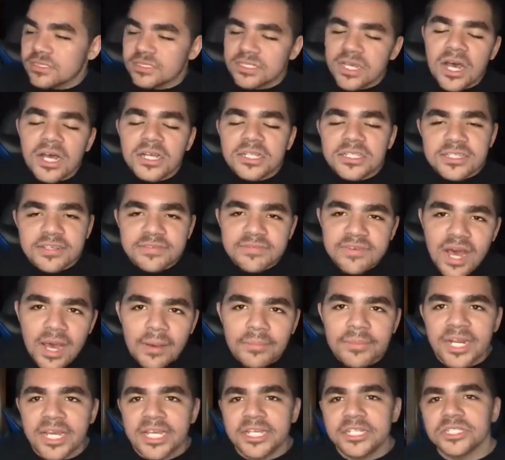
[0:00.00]
tons of
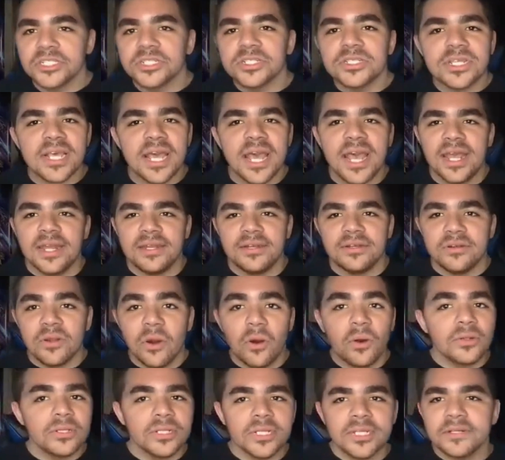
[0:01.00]
nominations, and
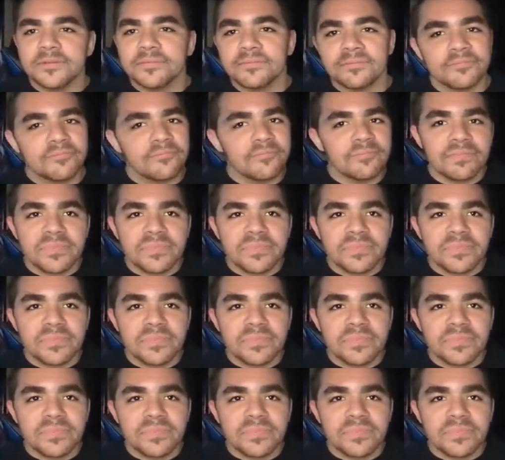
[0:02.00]
Nolan